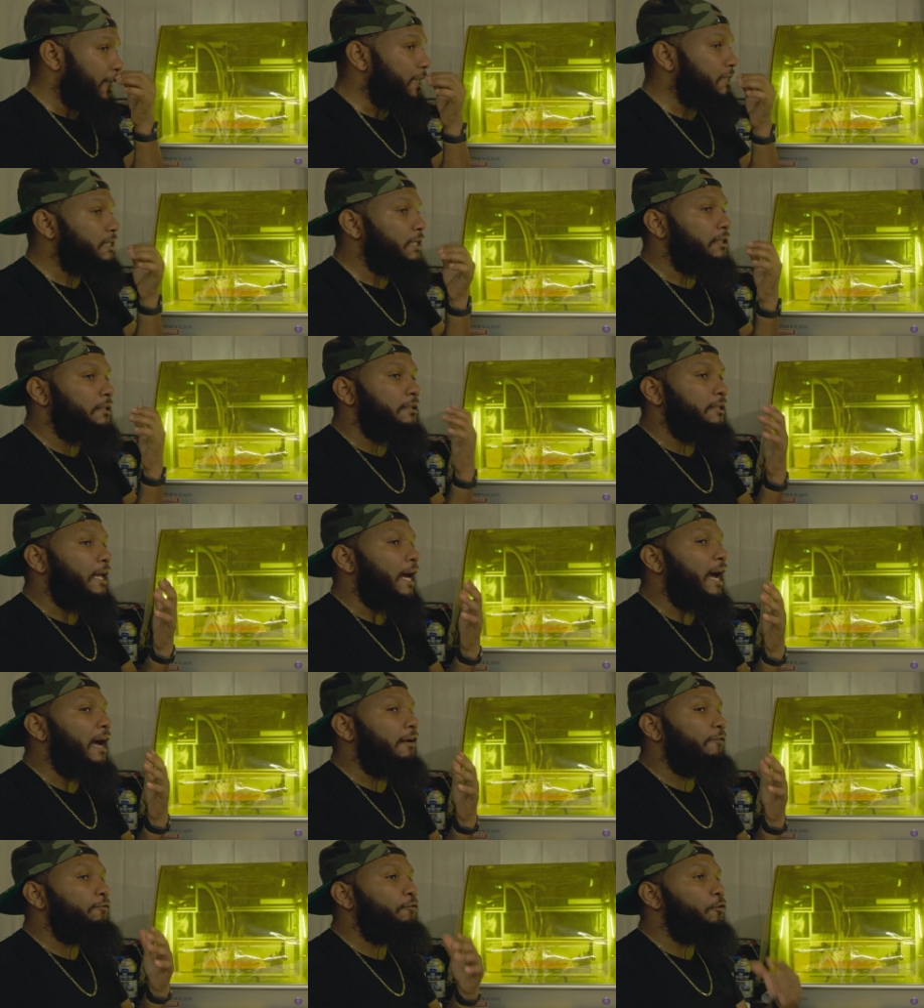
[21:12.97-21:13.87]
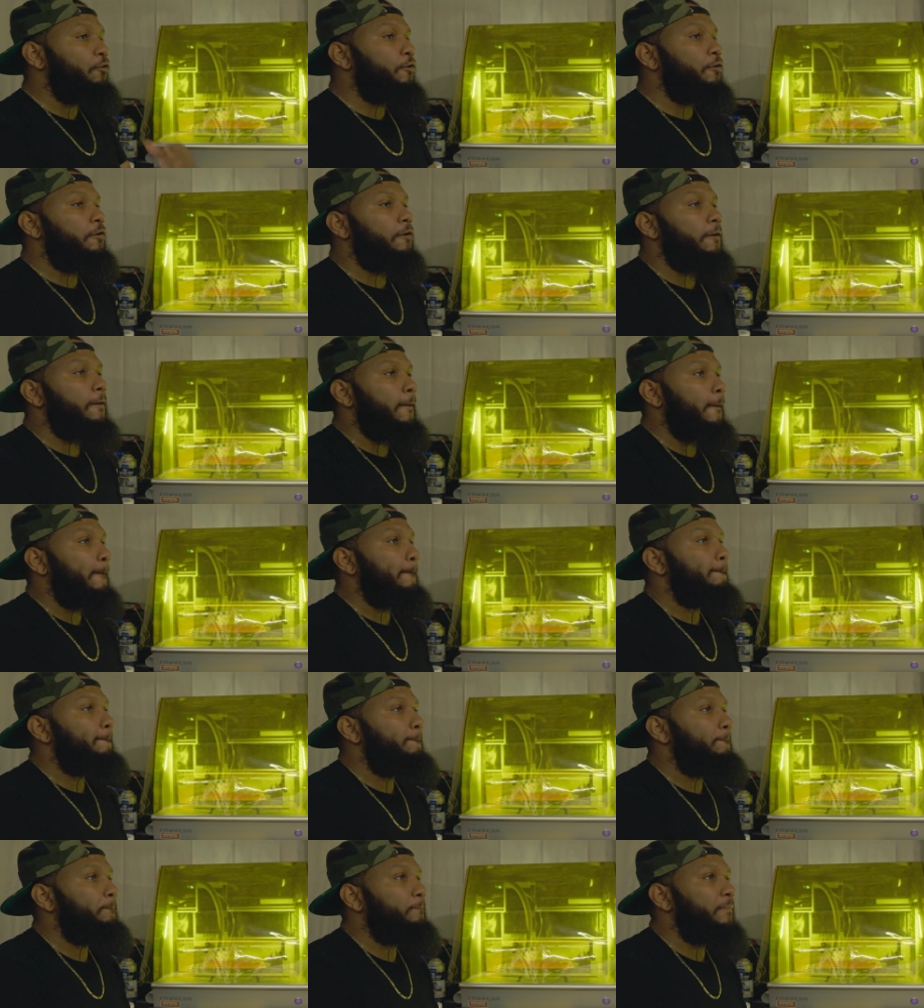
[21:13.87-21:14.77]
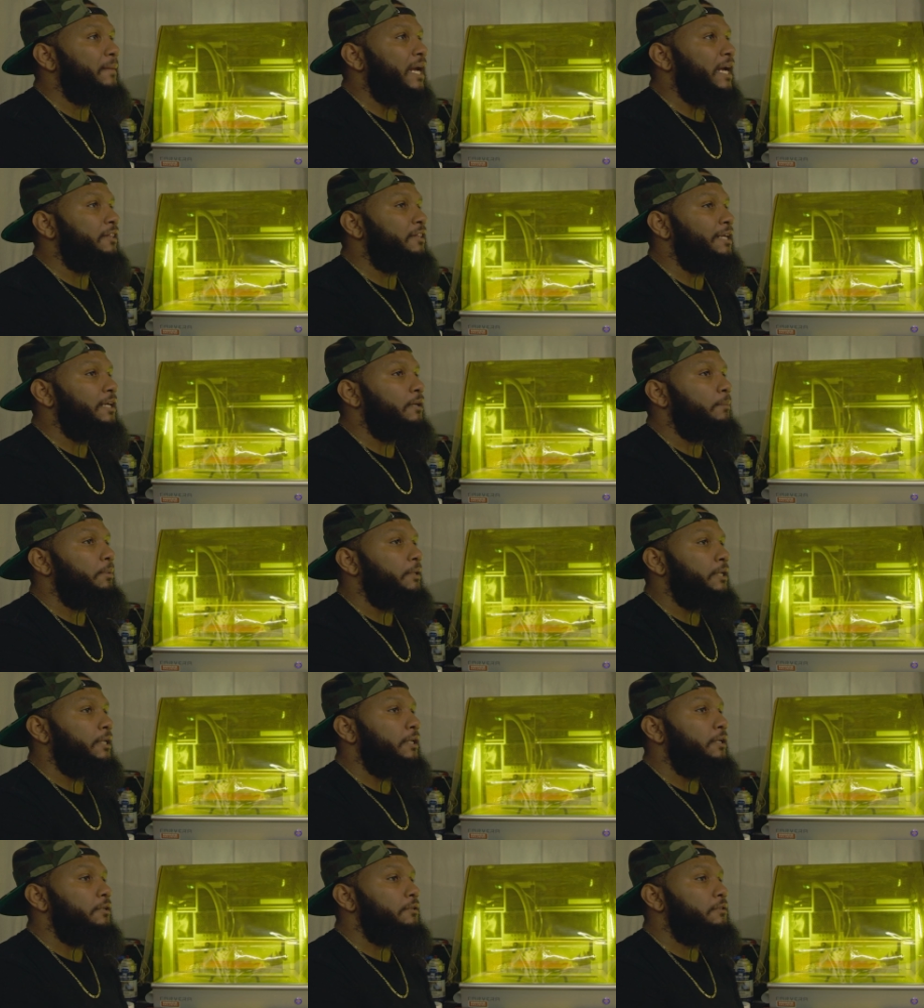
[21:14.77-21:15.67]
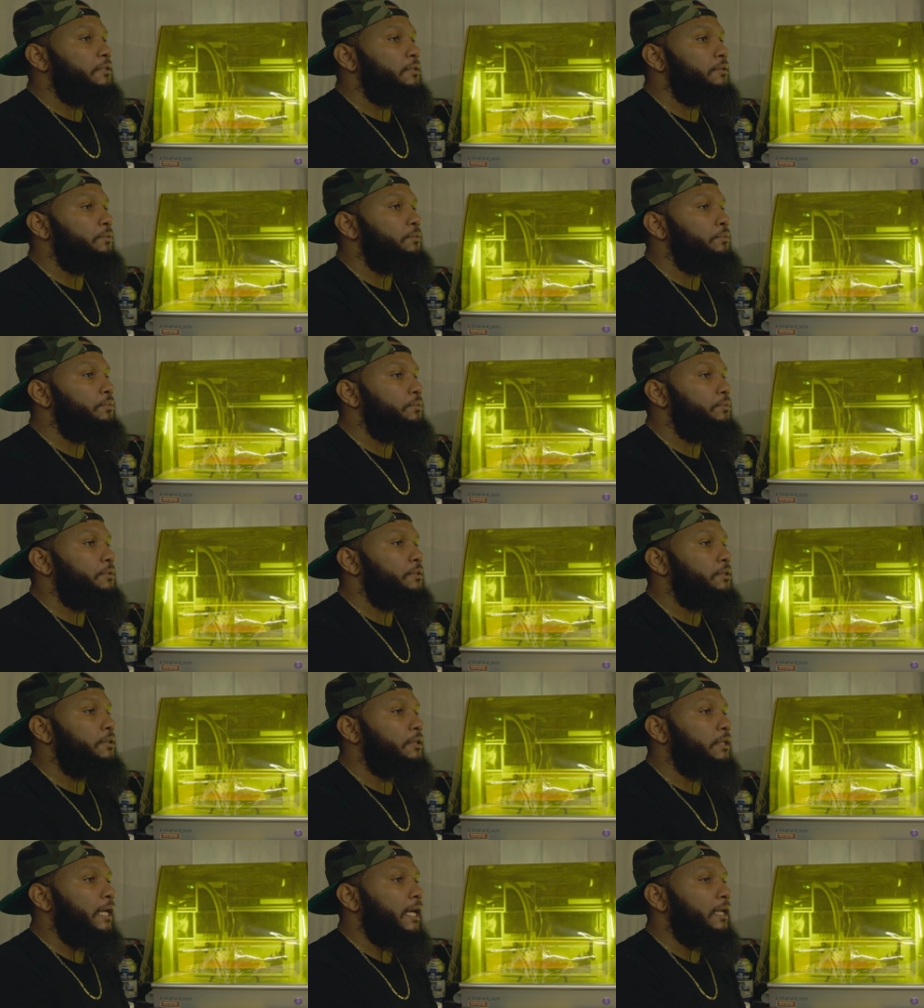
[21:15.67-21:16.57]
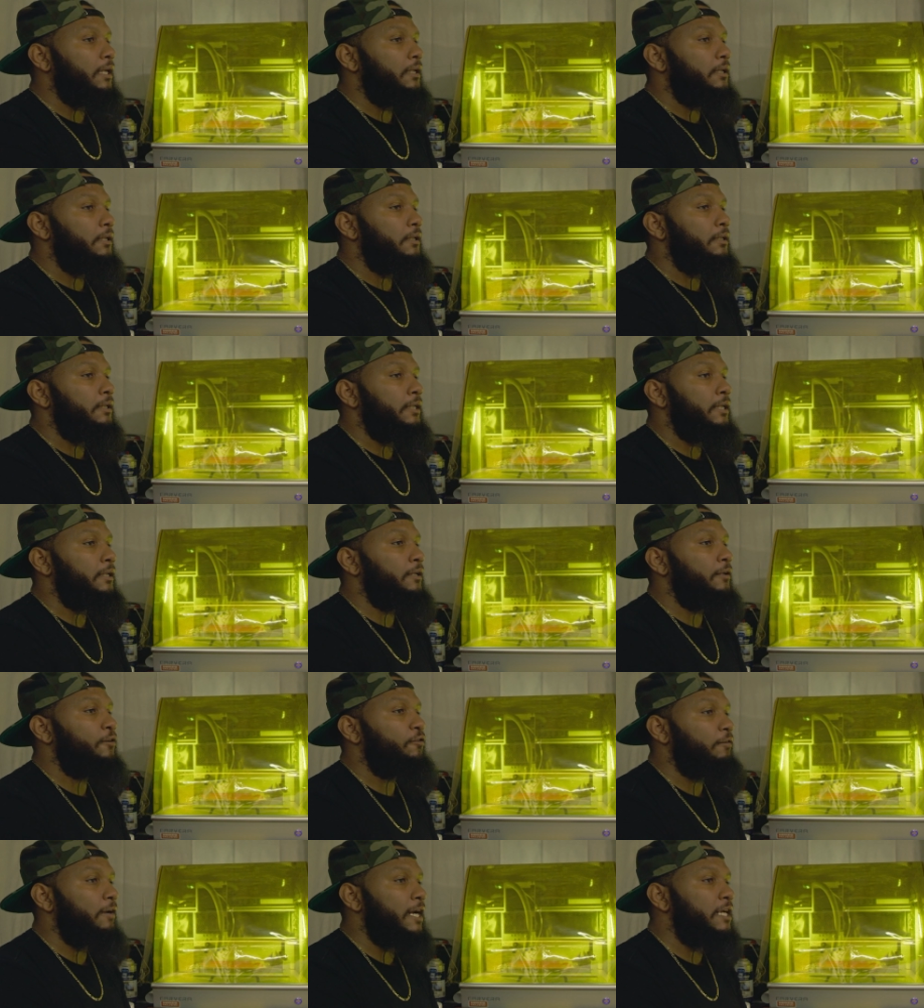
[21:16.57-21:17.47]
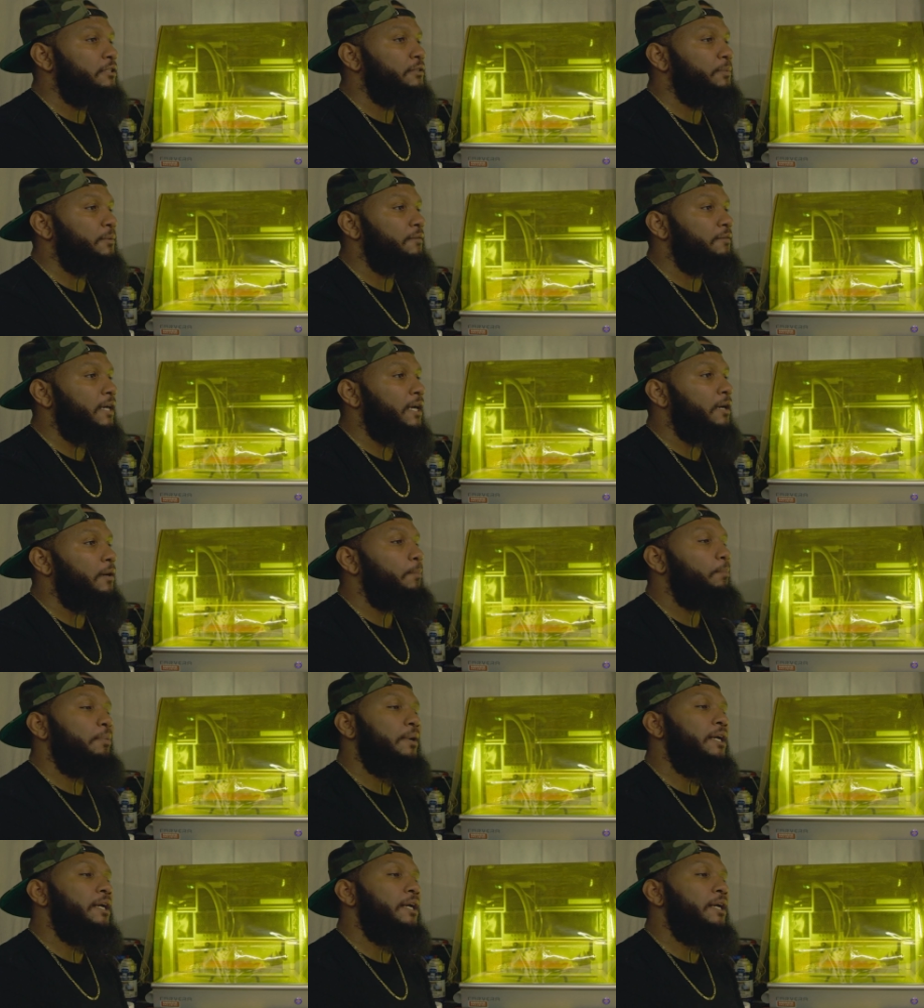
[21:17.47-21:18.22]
a lot for, I think, a beginner to kind of get the grasp around.